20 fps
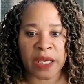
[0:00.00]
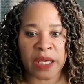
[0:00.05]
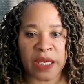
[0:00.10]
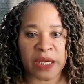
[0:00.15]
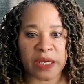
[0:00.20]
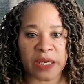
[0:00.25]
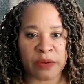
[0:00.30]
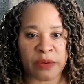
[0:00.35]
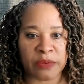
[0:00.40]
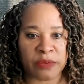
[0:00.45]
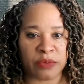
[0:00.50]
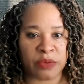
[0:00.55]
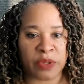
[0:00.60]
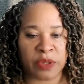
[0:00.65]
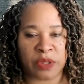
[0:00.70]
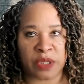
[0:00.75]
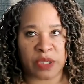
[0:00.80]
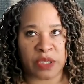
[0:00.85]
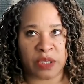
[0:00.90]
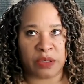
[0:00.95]
it,
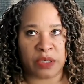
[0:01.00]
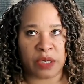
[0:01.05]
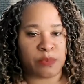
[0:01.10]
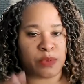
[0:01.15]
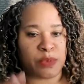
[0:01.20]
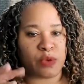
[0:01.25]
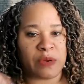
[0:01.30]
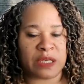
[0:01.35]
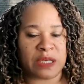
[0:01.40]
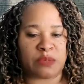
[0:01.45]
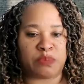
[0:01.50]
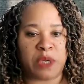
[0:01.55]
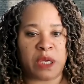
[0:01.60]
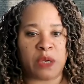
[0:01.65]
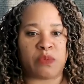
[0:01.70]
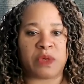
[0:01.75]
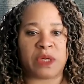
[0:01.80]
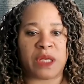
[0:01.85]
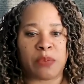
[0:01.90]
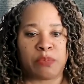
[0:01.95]
the
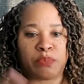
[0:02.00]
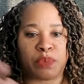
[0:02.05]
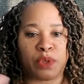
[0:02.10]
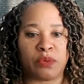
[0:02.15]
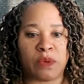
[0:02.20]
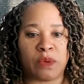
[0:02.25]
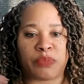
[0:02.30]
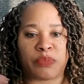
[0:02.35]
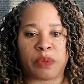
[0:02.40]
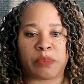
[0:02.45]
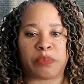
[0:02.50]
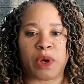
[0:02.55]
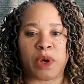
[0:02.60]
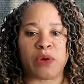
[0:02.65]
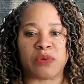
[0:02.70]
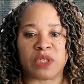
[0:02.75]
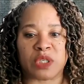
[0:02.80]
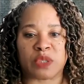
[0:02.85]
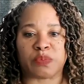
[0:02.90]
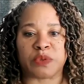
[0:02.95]
WSB, when they blew up the
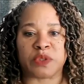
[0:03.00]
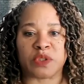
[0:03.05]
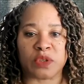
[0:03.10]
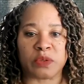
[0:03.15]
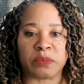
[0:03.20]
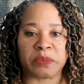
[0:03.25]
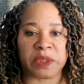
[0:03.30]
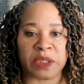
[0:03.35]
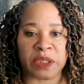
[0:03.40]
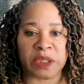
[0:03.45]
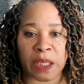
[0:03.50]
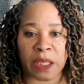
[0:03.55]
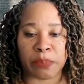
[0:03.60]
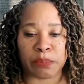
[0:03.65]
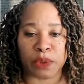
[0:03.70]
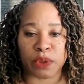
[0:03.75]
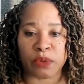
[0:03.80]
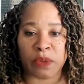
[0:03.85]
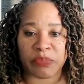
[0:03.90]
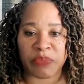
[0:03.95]
boat, is presumably they
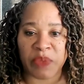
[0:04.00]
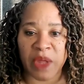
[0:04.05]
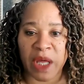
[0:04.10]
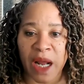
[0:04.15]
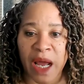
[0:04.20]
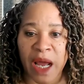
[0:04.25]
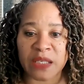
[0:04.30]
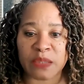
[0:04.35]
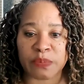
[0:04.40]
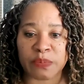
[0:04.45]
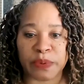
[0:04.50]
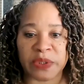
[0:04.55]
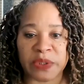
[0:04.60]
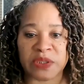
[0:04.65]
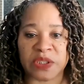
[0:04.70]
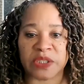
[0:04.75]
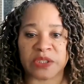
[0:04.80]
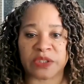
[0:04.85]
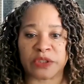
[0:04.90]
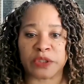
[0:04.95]
blew up that Ice
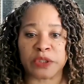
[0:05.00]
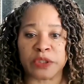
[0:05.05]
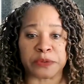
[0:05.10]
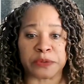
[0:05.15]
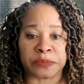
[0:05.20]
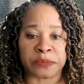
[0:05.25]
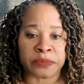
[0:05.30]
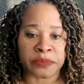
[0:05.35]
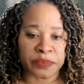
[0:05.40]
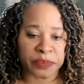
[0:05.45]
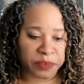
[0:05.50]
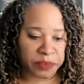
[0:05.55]
Princess too.